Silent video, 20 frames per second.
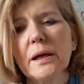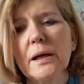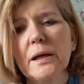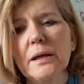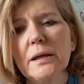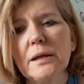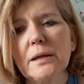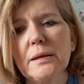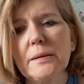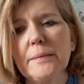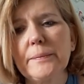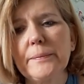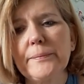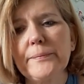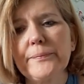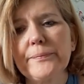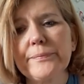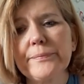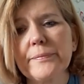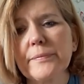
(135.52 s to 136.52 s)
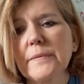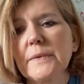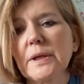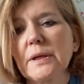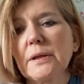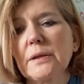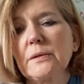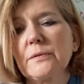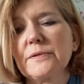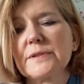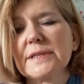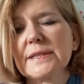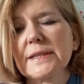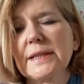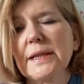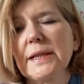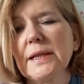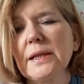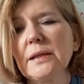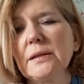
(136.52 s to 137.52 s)
Um, and
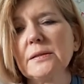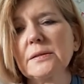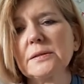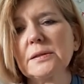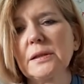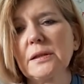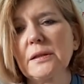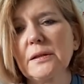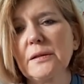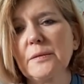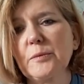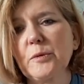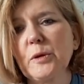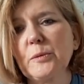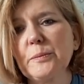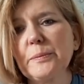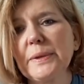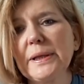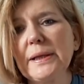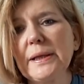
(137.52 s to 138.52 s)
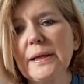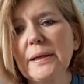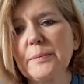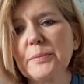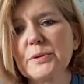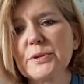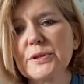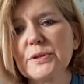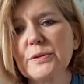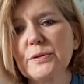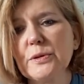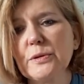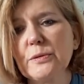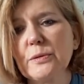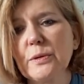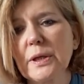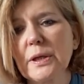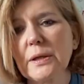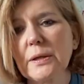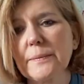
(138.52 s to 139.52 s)
obviously, I won't be able
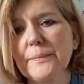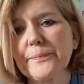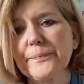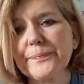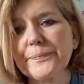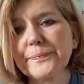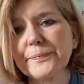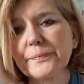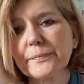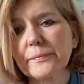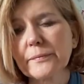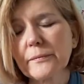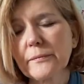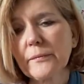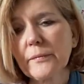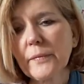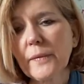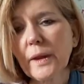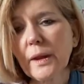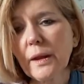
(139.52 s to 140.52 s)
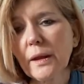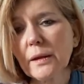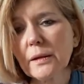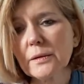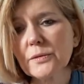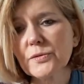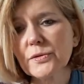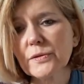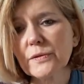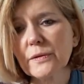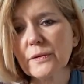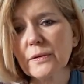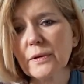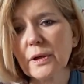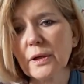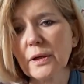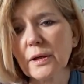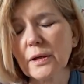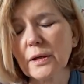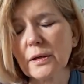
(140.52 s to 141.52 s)
to um,
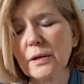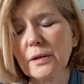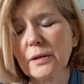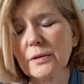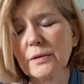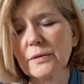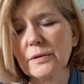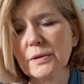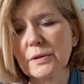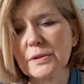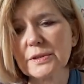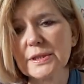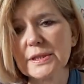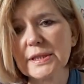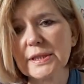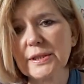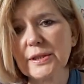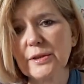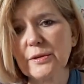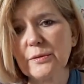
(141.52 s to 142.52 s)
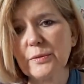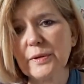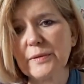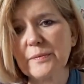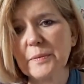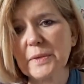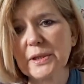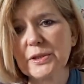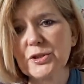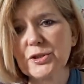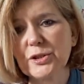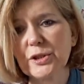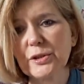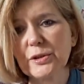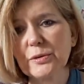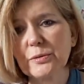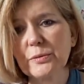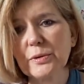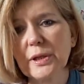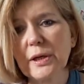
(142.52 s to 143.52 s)
uh, continue with my
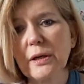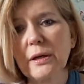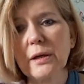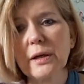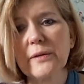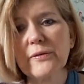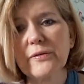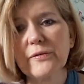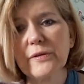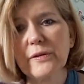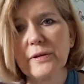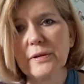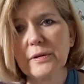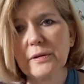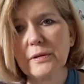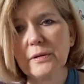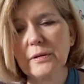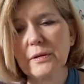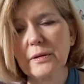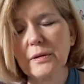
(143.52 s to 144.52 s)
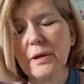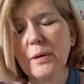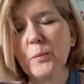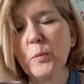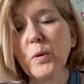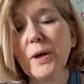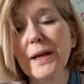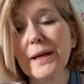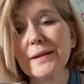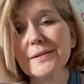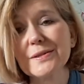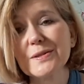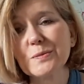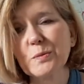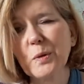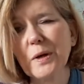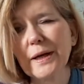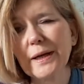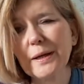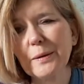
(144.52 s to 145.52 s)
journal that I've I'm well
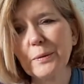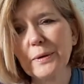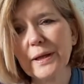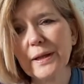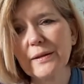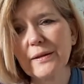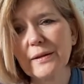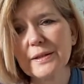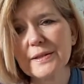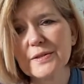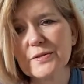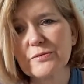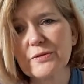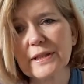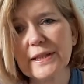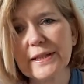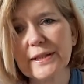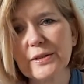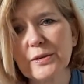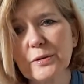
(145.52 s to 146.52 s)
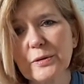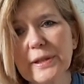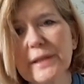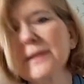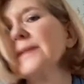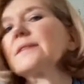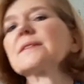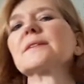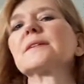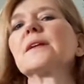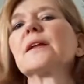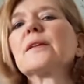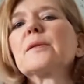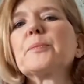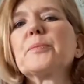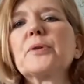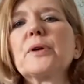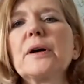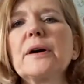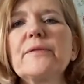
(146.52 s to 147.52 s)
underway with. It's really annoying. It's another
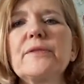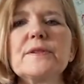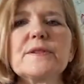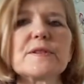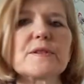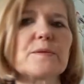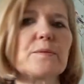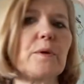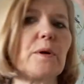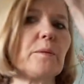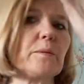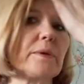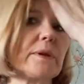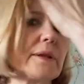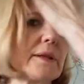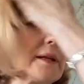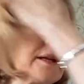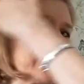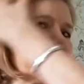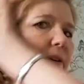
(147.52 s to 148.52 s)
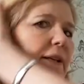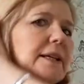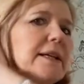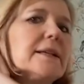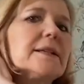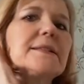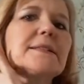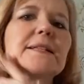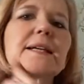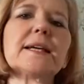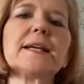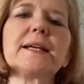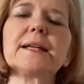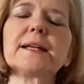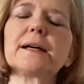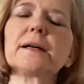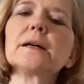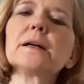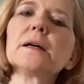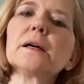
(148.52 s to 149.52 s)
private swap with the lovely
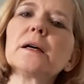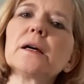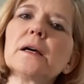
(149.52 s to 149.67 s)
Tina.